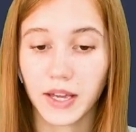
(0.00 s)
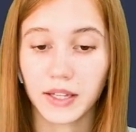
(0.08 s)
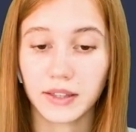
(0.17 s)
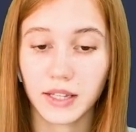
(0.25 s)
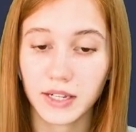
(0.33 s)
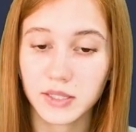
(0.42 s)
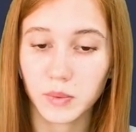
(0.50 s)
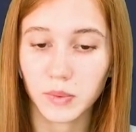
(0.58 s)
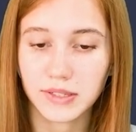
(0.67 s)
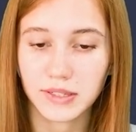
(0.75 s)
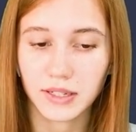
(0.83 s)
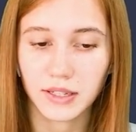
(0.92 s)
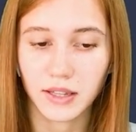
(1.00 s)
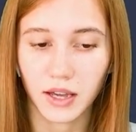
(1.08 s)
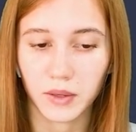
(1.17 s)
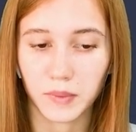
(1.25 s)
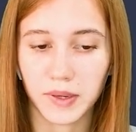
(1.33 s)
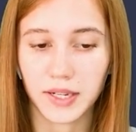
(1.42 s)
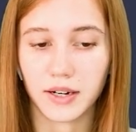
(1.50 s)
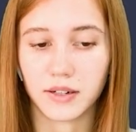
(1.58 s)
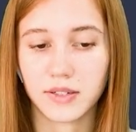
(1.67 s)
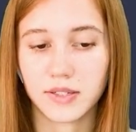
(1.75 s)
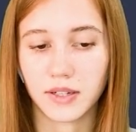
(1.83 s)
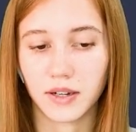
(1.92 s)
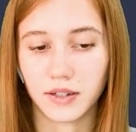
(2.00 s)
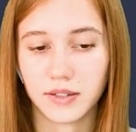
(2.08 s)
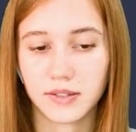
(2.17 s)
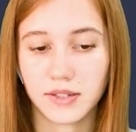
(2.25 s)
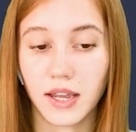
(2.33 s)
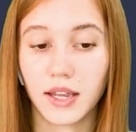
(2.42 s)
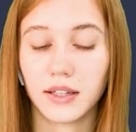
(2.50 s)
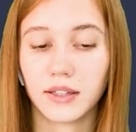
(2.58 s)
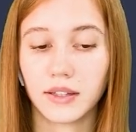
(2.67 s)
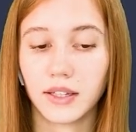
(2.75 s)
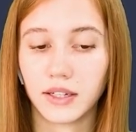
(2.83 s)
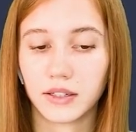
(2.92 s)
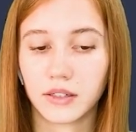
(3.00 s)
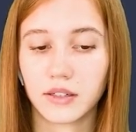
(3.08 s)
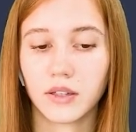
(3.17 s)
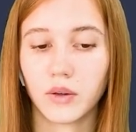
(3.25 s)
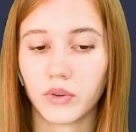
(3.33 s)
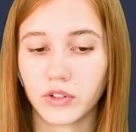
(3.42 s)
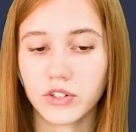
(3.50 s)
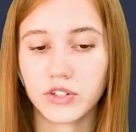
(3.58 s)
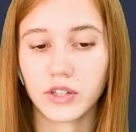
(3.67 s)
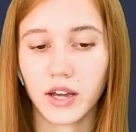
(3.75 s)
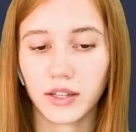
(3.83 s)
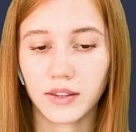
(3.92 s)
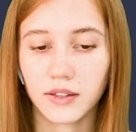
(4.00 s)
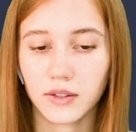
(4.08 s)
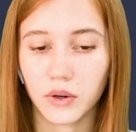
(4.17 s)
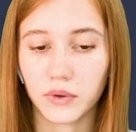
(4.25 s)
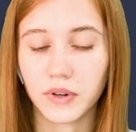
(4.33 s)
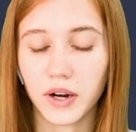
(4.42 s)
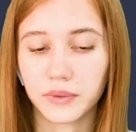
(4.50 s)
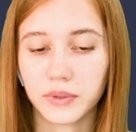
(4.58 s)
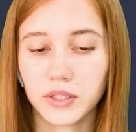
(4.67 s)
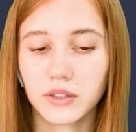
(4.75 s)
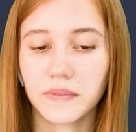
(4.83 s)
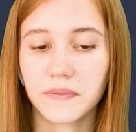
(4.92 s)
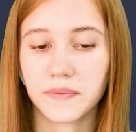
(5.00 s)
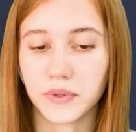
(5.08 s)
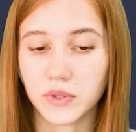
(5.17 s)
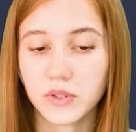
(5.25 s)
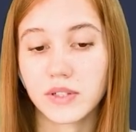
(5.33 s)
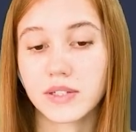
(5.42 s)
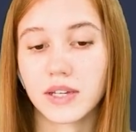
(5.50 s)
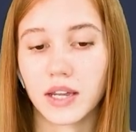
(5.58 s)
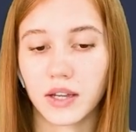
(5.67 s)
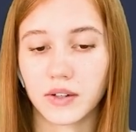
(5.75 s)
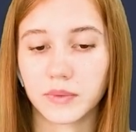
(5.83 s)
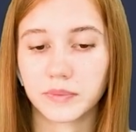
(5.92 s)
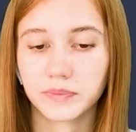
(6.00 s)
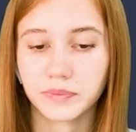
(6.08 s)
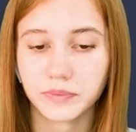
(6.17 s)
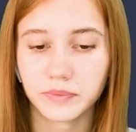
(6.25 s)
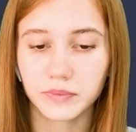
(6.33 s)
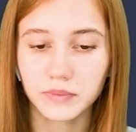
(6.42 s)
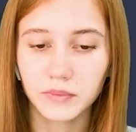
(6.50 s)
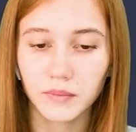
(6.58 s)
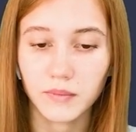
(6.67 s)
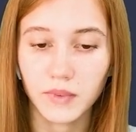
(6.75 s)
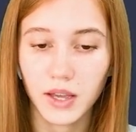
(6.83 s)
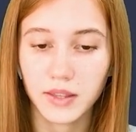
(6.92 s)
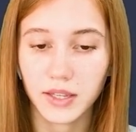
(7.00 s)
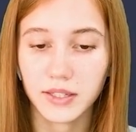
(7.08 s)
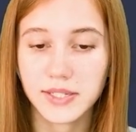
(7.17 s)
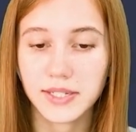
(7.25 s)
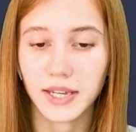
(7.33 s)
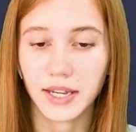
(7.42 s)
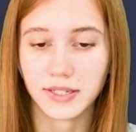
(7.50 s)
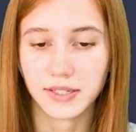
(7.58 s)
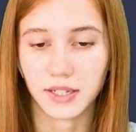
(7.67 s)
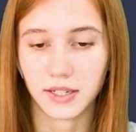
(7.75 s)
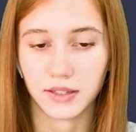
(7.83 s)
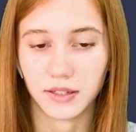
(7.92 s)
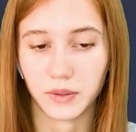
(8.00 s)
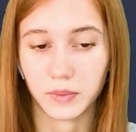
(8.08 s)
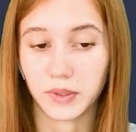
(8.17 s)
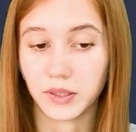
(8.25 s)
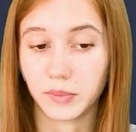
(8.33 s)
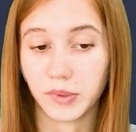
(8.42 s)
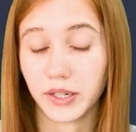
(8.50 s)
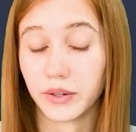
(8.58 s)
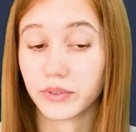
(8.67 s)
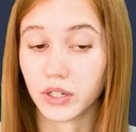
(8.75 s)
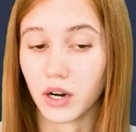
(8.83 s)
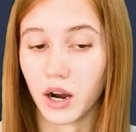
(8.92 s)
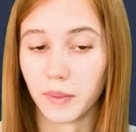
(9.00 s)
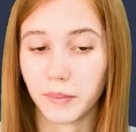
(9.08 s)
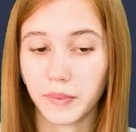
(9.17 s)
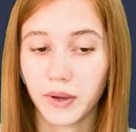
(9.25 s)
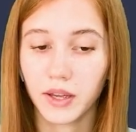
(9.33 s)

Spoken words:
Next, we see that we are staying near the orange line of our first indicator. That indicates that they will be overcome,